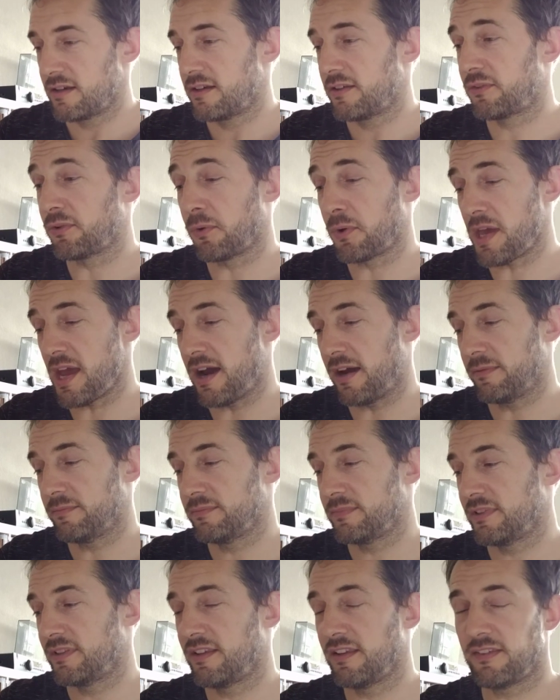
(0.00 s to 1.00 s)
So yeah,
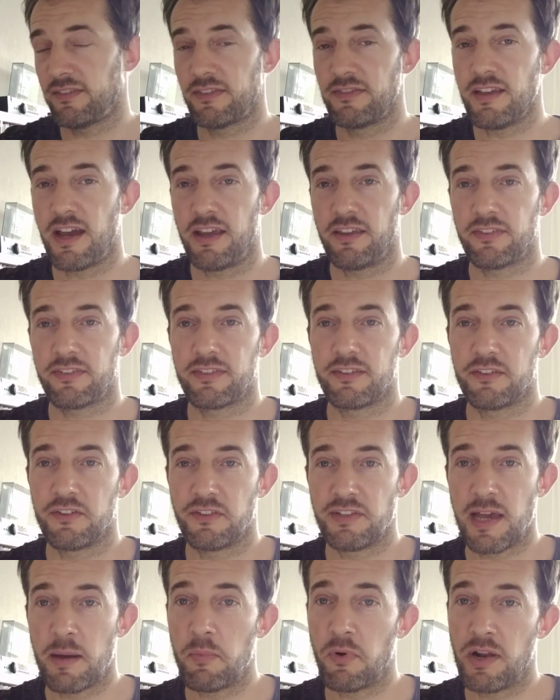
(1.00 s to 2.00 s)
this nice
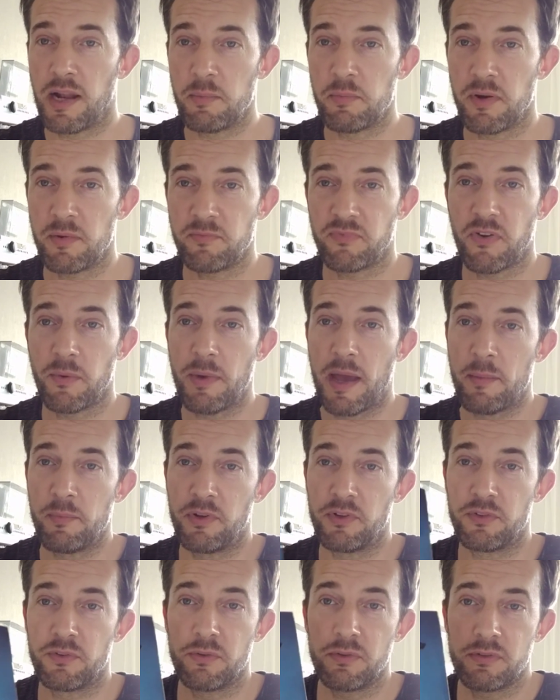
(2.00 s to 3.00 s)
double album from
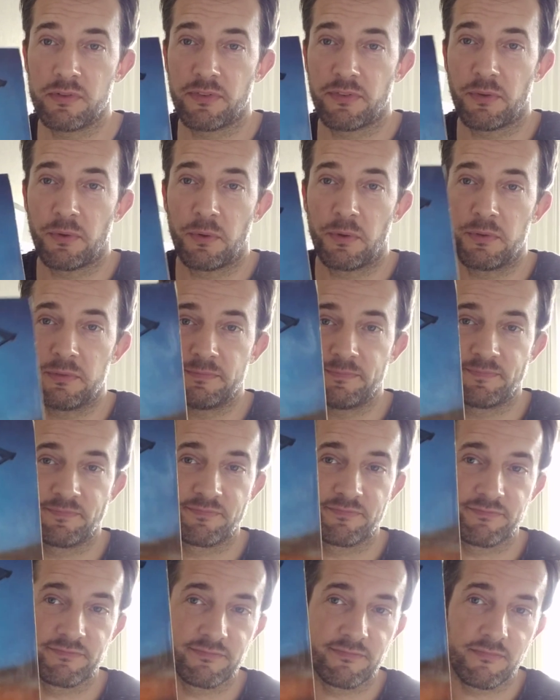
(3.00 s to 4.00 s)
Amandu. So
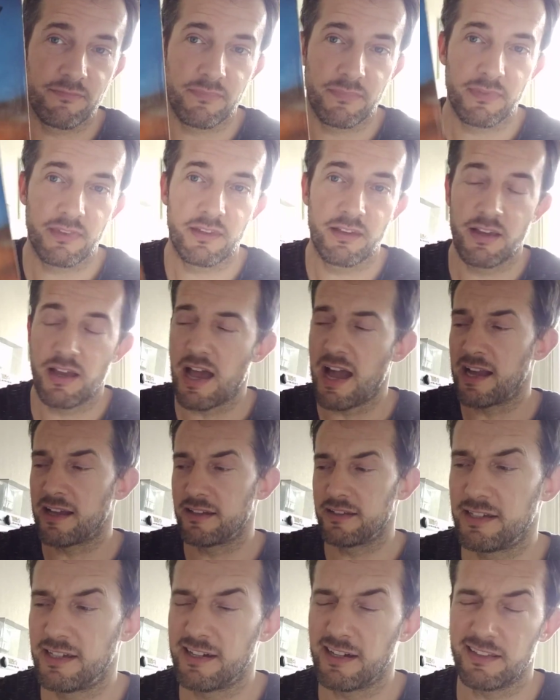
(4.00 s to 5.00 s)
I
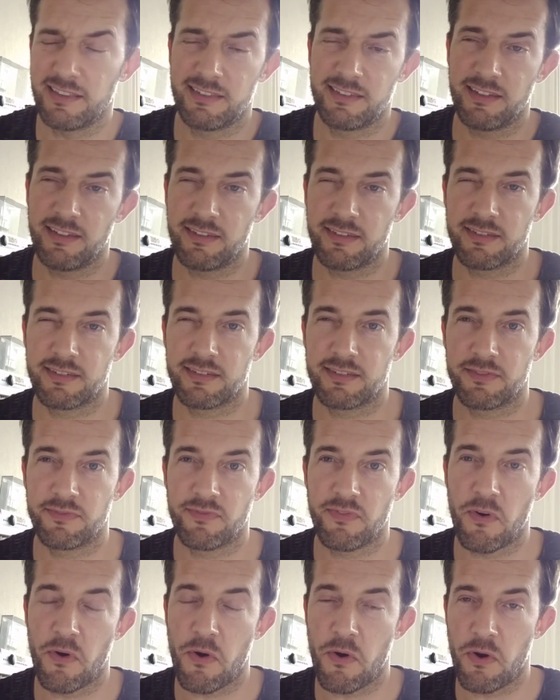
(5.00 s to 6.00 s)
got this
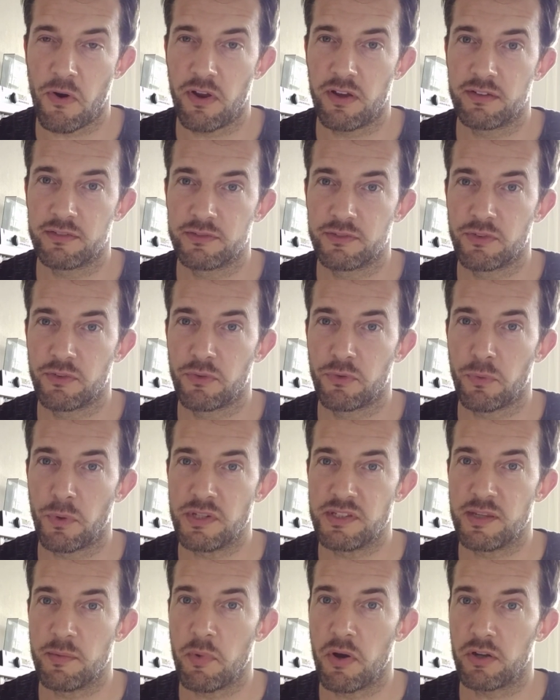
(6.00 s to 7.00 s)
for
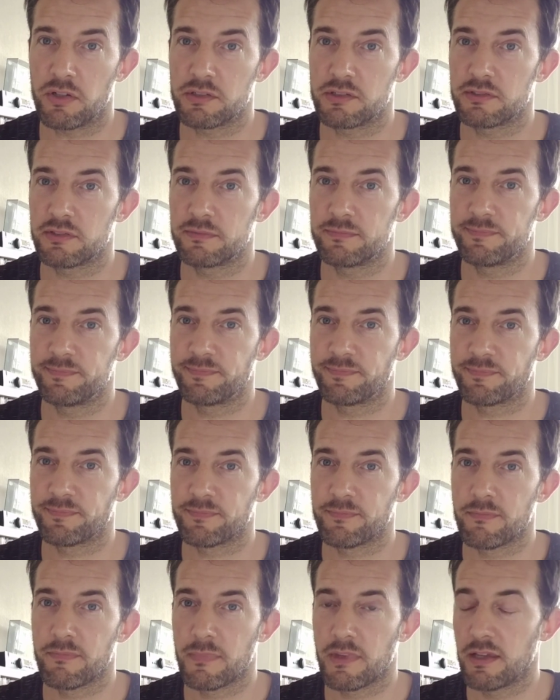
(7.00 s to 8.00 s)

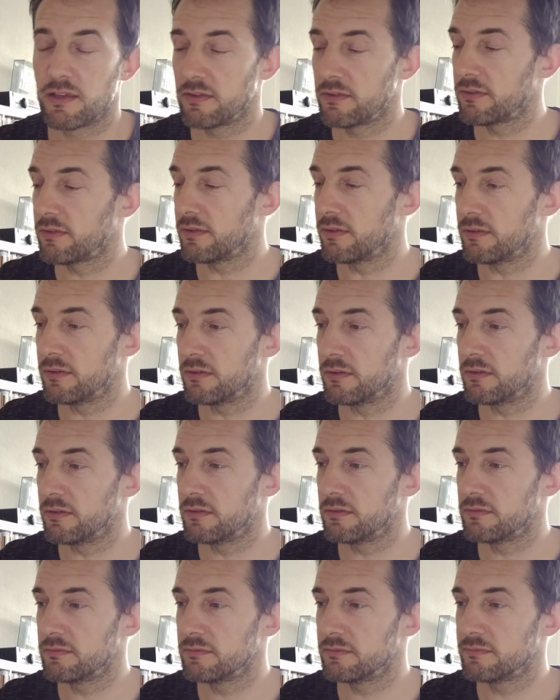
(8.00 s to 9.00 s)
$20. So
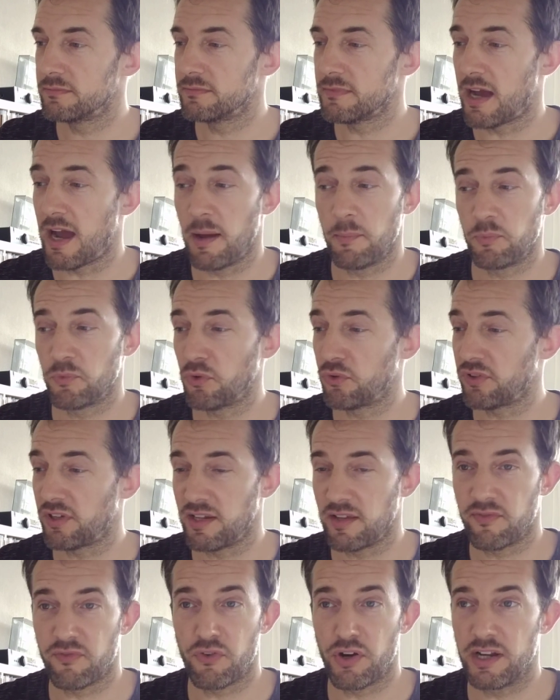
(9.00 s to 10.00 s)
I'm
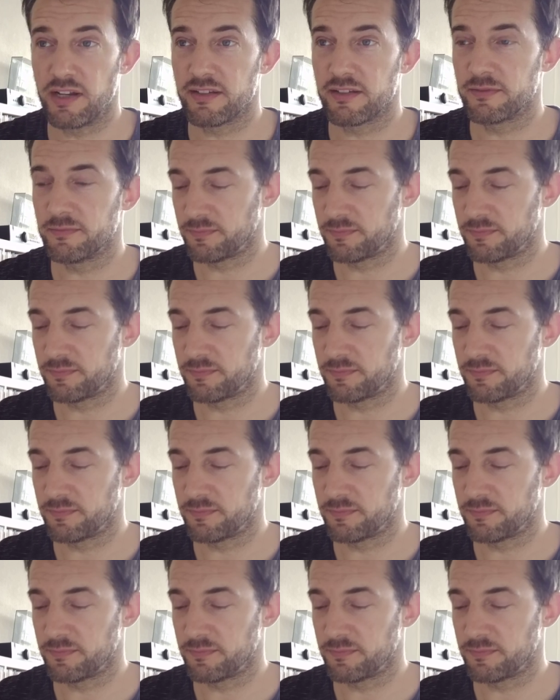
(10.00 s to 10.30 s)
totally thrilled.